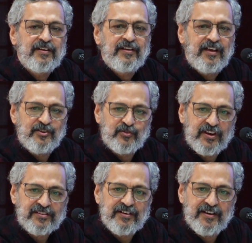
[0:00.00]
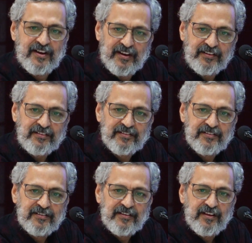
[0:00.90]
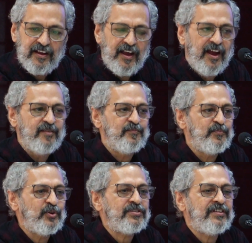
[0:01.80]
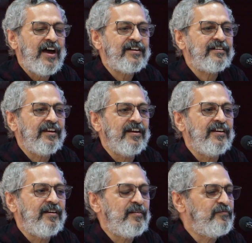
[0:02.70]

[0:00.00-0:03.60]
education and health and put that in